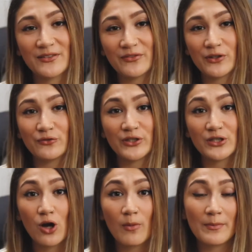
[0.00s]
then feel free
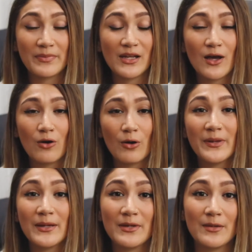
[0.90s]
to comment below or
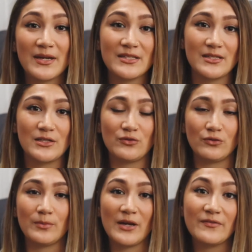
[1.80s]
ping me a message
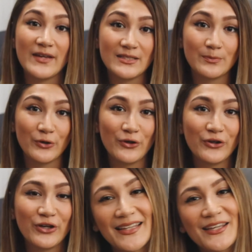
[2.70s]
through my
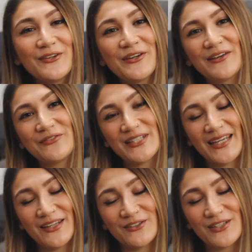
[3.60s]
Facebook. Thank you again for
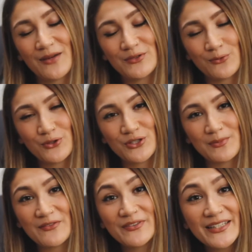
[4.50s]
taking your time to watching
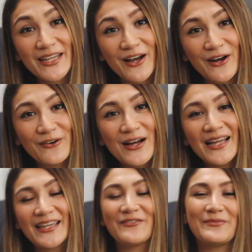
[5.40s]
my video.
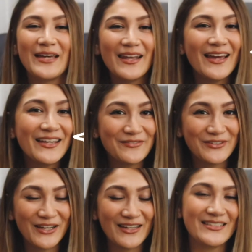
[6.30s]
Give me a like if
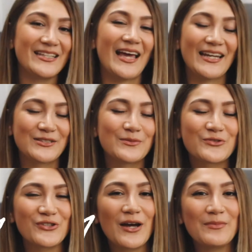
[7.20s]
you liked it and a
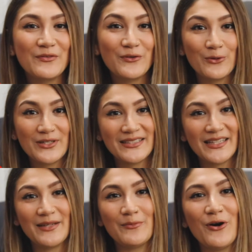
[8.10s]
subscribe if you want to
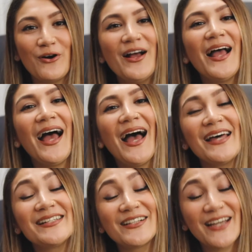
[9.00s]
see any more.
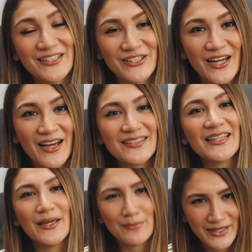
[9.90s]
And I'll catch you
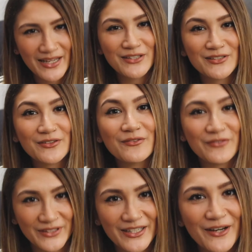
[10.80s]
guys in my next
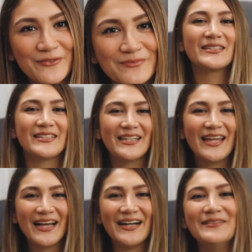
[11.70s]
video. See you
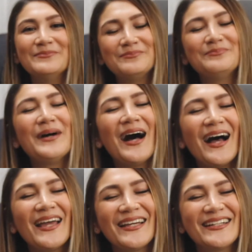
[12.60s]
later.
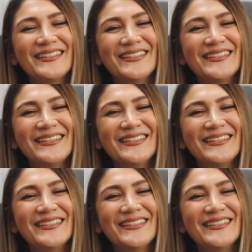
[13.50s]
Bye.